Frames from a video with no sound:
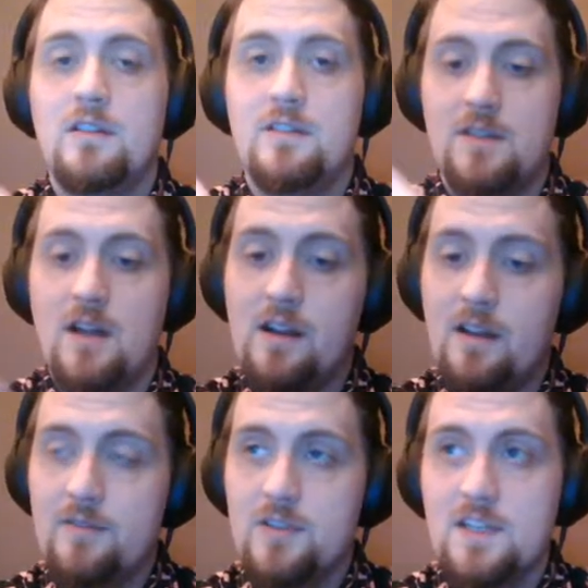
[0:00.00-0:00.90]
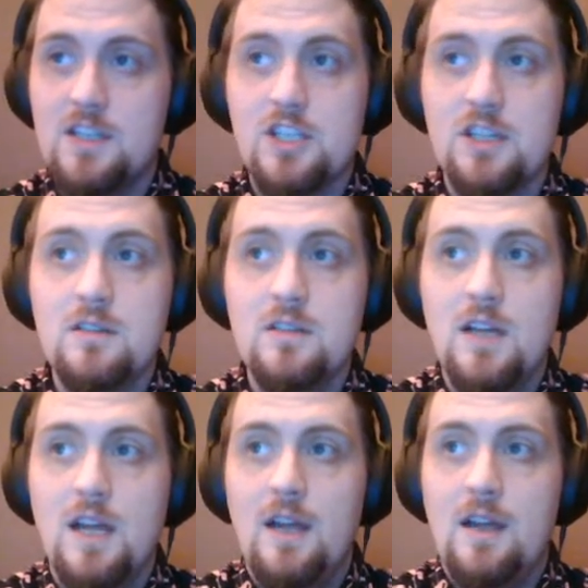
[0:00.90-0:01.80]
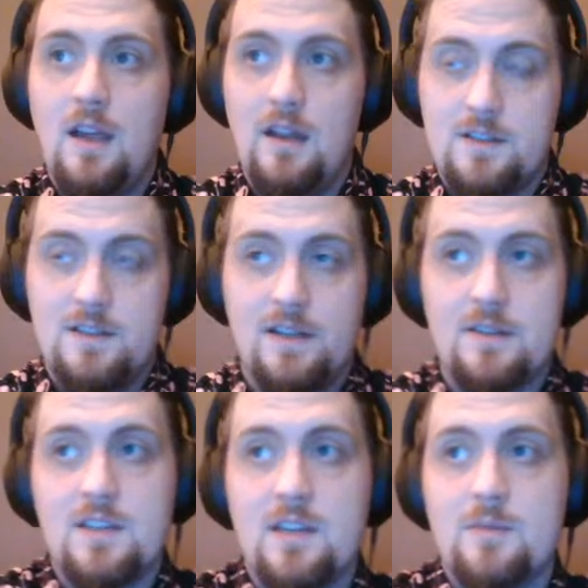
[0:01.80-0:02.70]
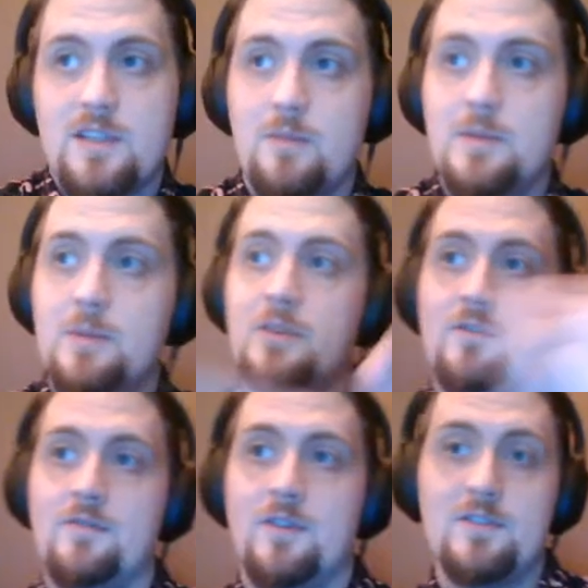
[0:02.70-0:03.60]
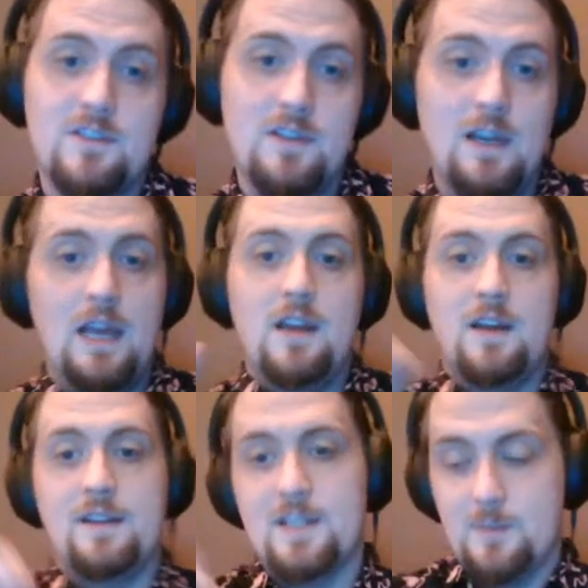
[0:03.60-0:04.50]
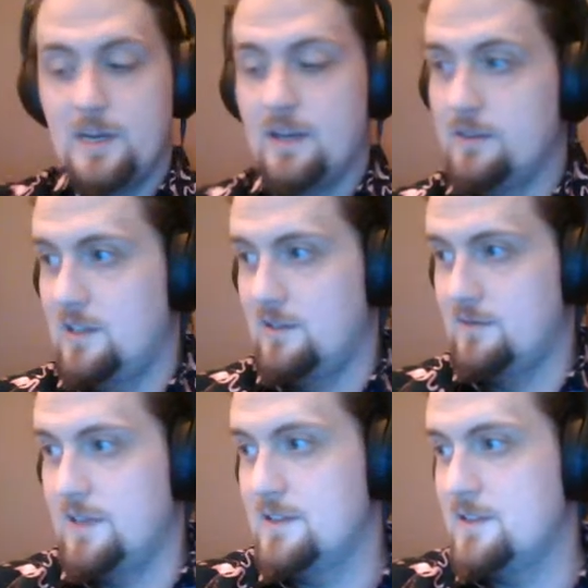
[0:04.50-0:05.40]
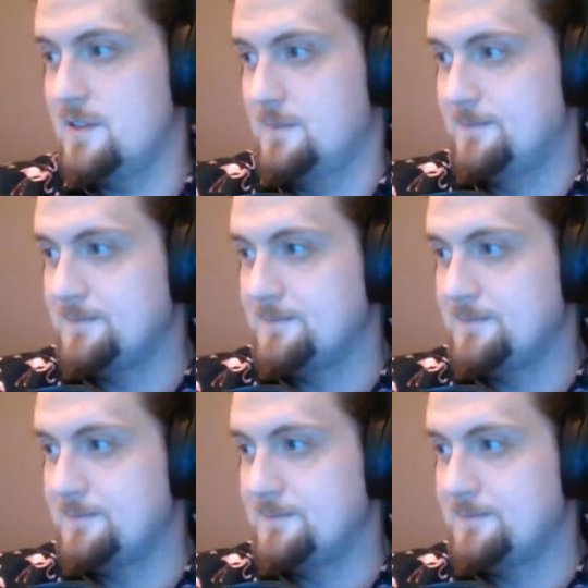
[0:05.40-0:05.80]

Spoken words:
It's not conversation, and it's not the same as how people converse. And that's my only advice.